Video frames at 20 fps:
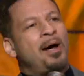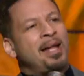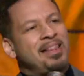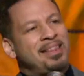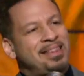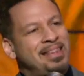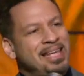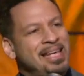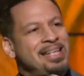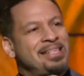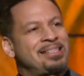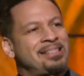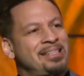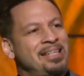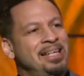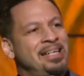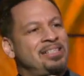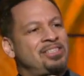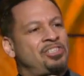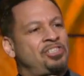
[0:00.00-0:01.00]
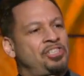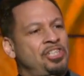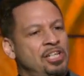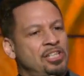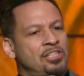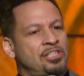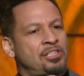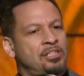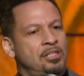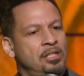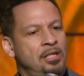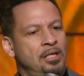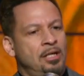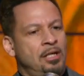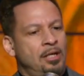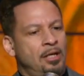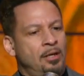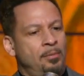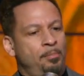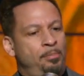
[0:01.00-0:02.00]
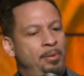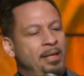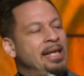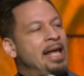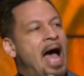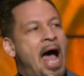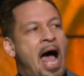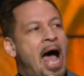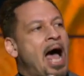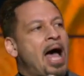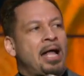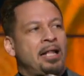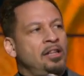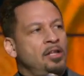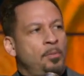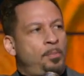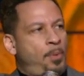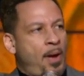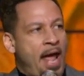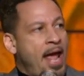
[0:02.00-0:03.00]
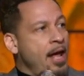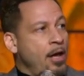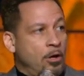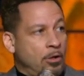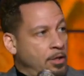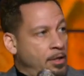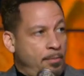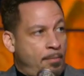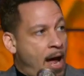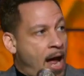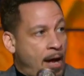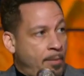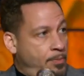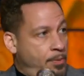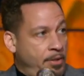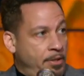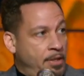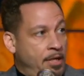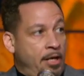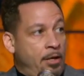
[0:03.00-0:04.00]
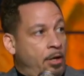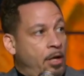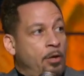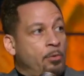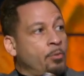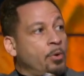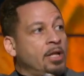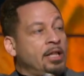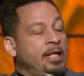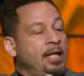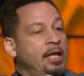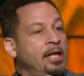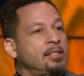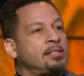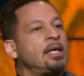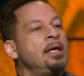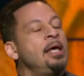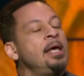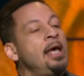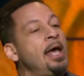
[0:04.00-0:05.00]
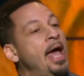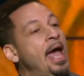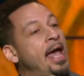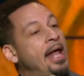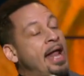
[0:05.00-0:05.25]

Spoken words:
This is just beyond the pale, in my opinion. It really is. And